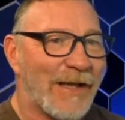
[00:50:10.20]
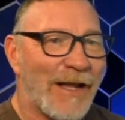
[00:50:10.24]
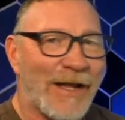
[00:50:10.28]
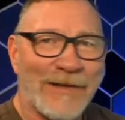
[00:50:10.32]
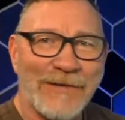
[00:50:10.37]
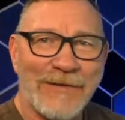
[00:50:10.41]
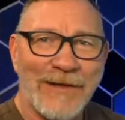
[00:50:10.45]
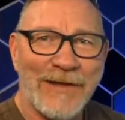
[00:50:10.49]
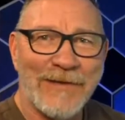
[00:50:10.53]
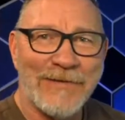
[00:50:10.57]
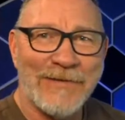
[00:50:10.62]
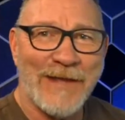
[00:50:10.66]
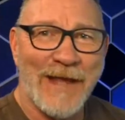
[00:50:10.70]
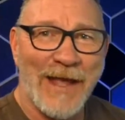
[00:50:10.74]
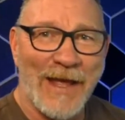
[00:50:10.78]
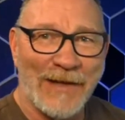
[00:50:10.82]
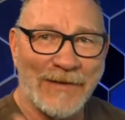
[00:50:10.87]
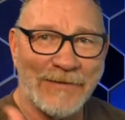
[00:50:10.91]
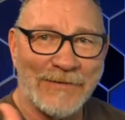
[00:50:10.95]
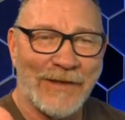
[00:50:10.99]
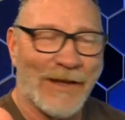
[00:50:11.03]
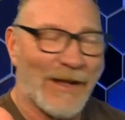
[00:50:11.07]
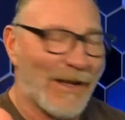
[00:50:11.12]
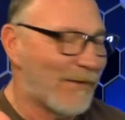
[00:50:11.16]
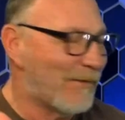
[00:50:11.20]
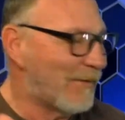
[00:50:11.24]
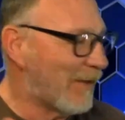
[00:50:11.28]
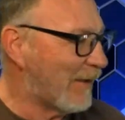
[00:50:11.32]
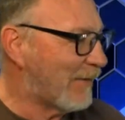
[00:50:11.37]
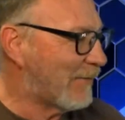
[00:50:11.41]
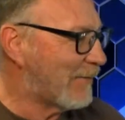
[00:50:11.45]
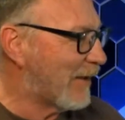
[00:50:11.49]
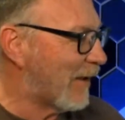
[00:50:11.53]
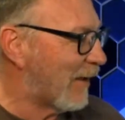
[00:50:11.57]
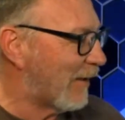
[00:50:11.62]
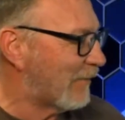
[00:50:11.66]
I like that.
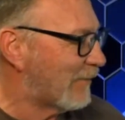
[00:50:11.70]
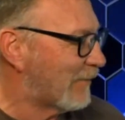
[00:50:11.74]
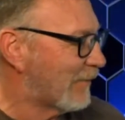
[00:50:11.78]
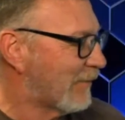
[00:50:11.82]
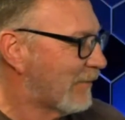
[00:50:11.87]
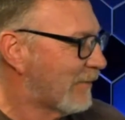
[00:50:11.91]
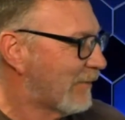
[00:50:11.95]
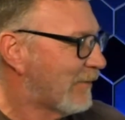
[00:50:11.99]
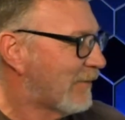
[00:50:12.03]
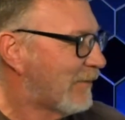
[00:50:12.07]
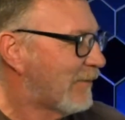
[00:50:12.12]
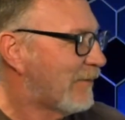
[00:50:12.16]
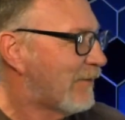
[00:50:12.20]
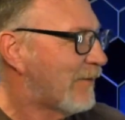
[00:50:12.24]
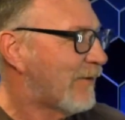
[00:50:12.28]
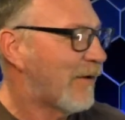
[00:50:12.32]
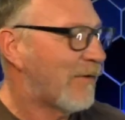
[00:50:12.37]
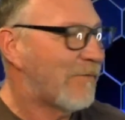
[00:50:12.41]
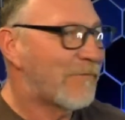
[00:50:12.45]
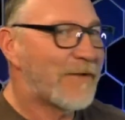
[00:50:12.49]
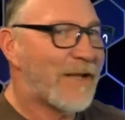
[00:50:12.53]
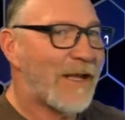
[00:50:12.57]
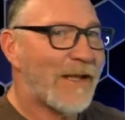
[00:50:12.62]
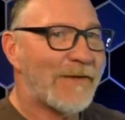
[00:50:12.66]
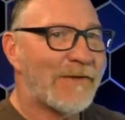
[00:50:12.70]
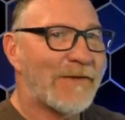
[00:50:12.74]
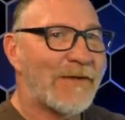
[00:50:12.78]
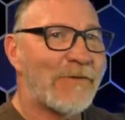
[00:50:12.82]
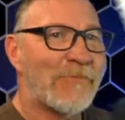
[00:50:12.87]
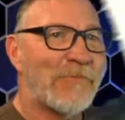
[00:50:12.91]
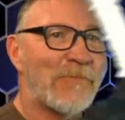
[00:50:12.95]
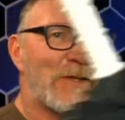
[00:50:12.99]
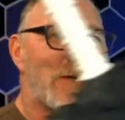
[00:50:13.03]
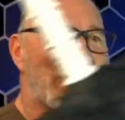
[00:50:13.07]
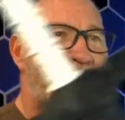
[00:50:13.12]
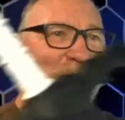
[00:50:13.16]
I've got a little
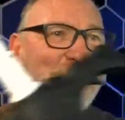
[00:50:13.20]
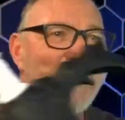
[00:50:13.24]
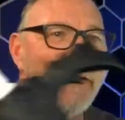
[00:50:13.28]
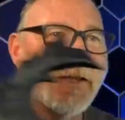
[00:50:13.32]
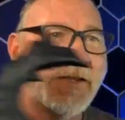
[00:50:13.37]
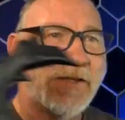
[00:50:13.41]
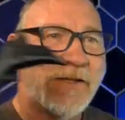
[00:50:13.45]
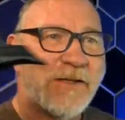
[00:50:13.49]
bit of